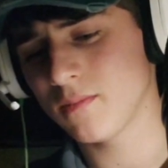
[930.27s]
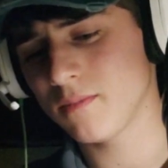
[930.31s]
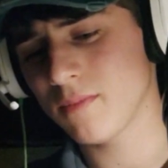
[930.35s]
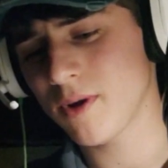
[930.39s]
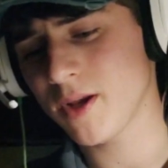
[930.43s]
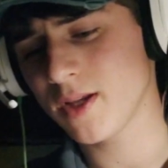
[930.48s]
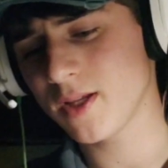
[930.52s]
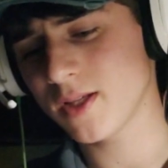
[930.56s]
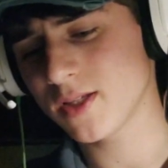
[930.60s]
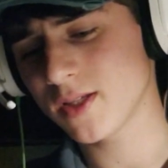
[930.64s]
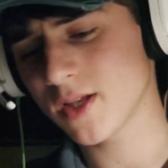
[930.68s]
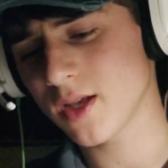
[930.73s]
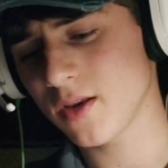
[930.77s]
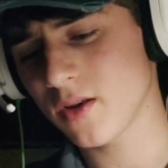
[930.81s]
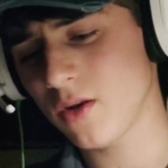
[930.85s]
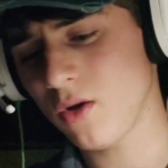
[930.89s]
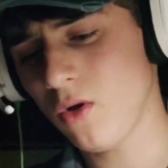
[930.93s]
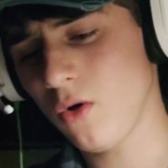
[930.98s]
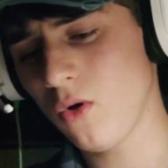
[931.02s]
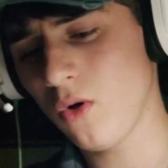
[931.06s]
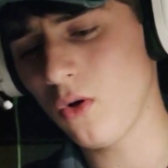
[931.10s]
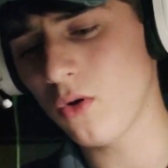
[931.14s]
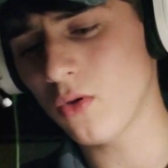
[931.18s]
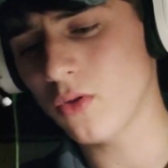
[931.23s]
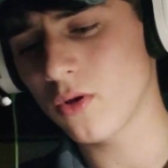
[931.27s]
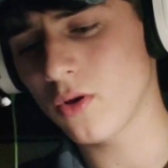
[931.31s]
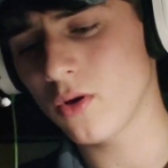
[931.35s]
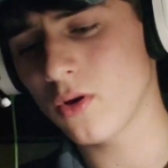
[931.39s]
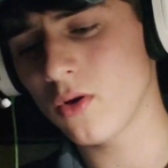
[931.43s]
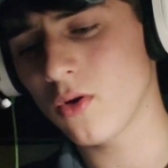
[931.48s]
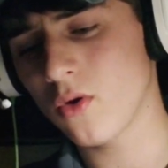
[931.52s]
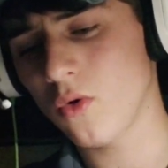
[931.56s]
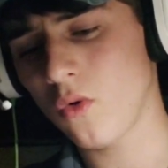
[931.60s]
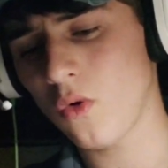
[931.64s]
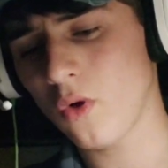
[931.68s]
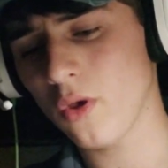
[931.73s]
Brakes set and hold.
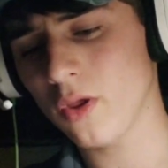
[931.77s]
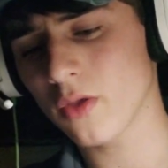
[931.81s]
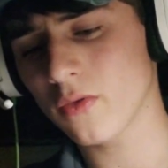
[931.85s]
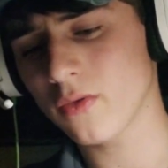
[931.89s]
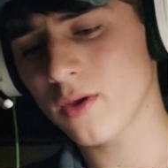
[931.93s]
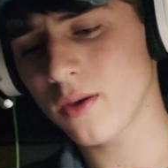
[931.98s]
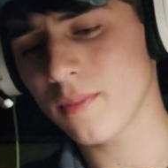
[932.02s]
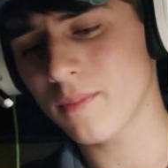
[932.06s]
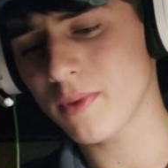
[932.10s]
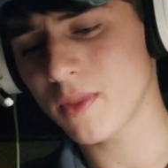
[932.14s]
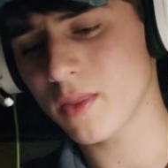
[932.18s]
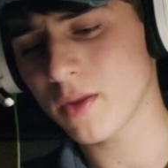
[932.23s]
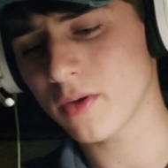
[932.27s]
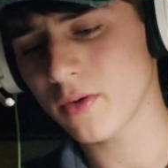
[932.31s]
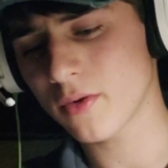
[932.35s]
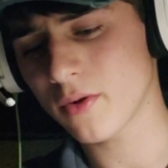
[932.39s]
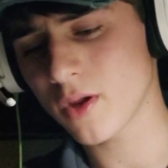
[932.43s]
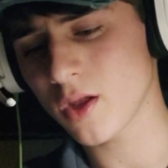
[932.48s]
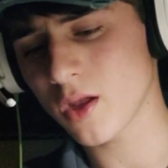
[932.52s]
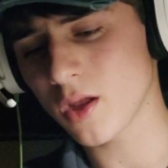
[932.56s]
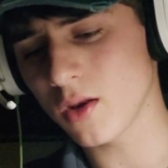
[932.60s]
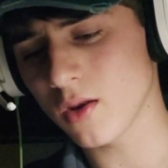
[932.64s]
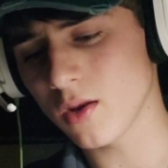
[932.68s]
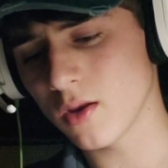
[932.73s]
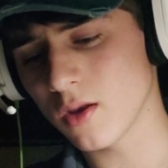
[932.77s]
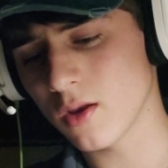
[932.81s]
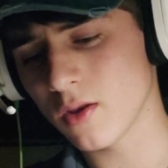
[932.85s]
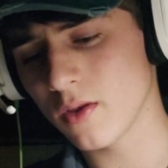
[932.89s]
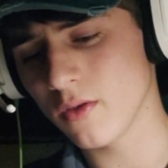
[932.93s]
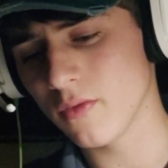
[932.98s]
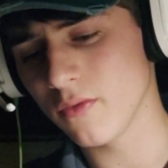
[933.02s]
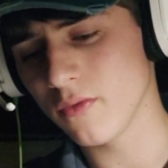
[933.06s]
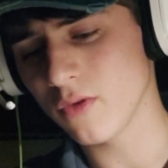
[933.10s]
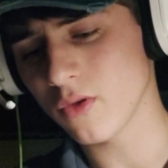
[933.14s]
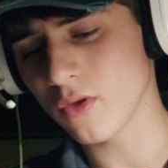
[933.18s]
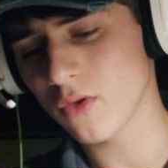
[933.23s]
Oil dump in the green.
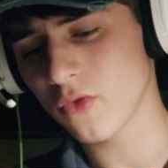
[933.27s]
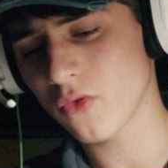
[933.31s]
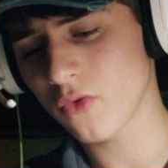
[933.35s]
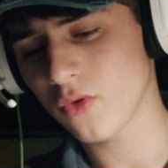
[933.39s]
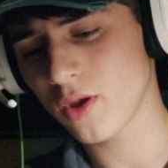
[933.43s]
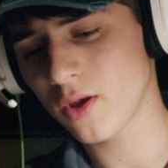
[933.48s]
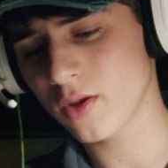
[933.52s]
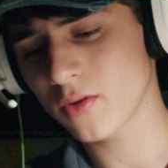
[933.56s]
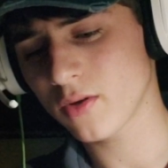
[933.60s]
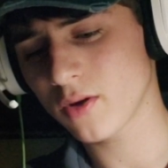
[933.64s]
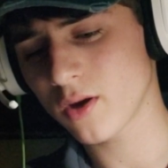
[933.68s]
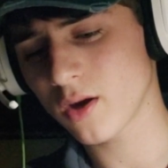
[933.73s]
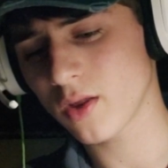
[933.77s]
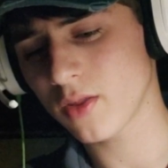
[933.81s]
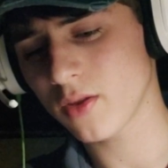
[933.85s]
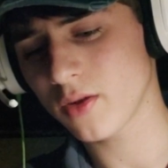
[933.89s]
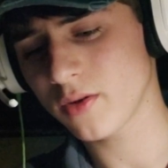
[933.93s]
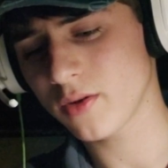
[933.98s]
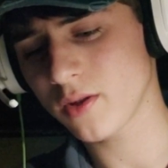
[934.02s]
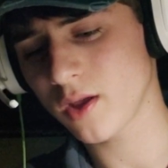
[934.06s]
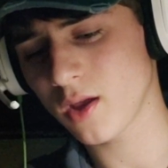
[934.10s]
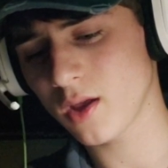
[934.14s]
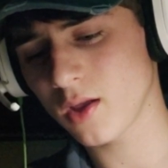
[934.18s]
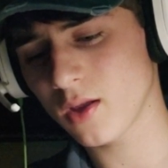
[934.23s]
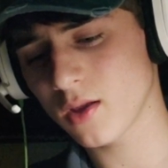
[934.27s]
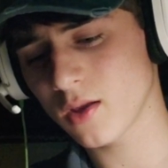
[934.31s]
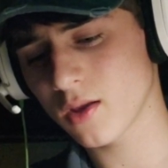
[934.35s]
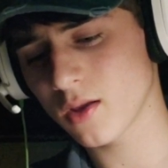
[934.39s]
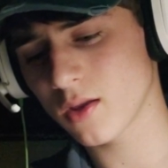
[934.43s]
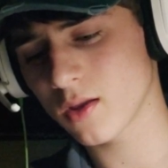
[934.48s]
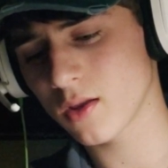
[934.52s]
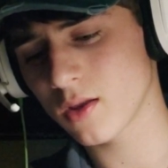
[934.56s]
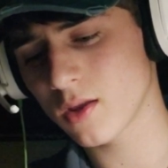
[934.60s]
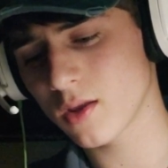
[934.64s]
Fuel selector other tank.